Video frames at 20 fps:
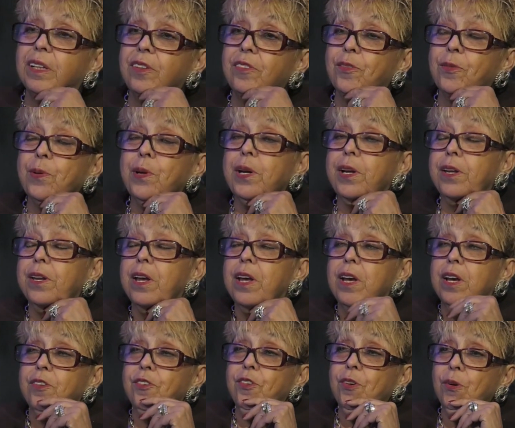That's right.
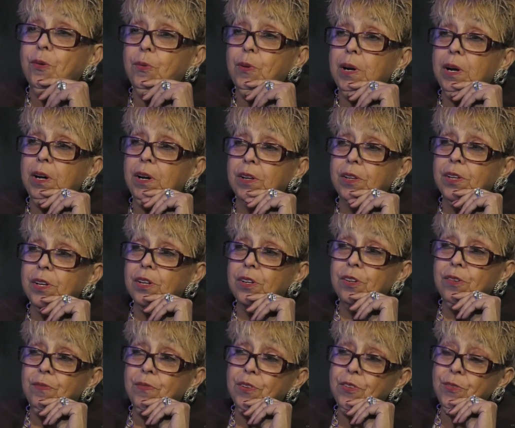So the
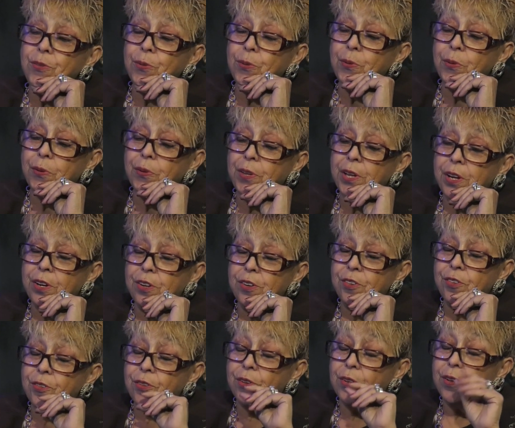individual that
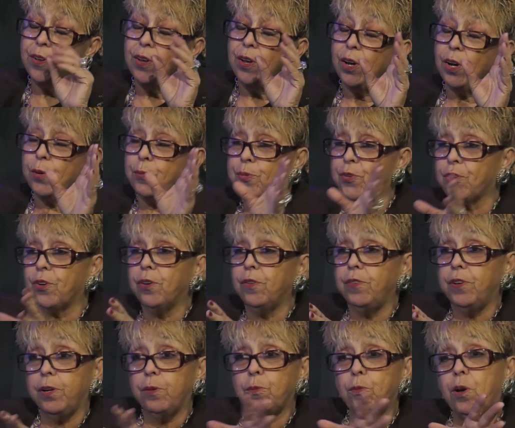is
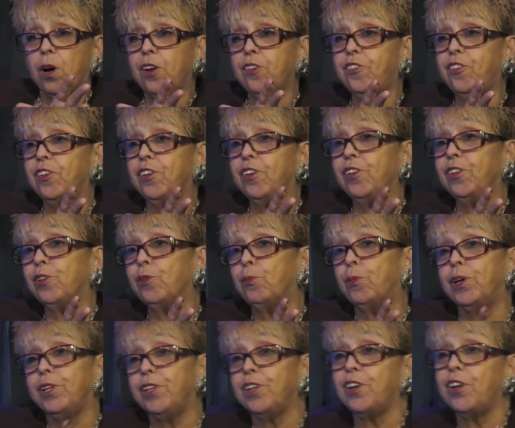observing, watching the
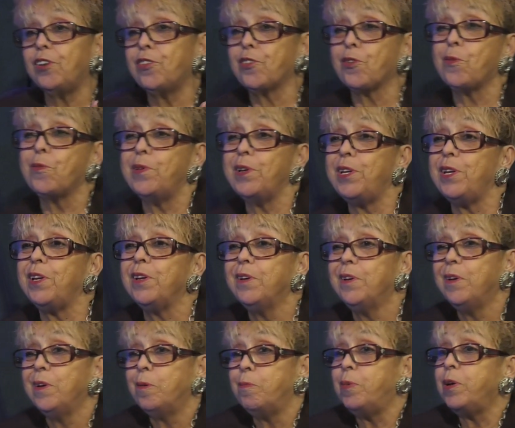one that has already
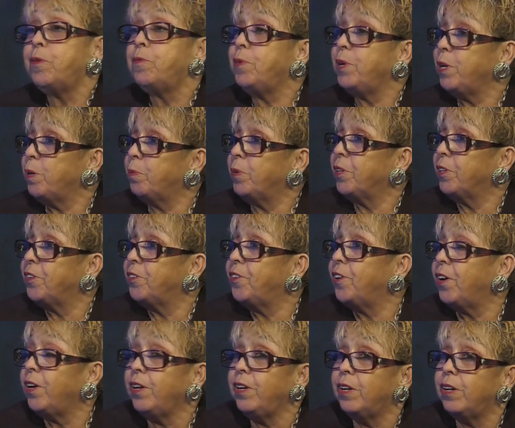been
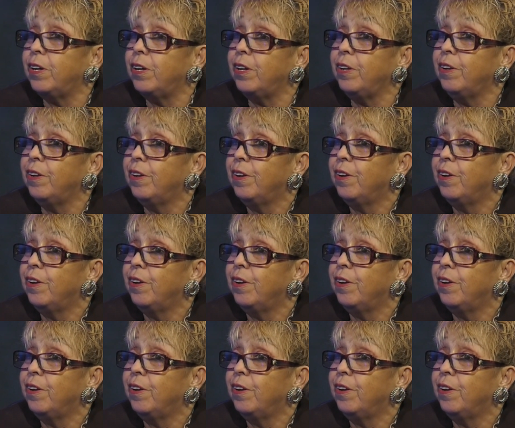rehabilitated,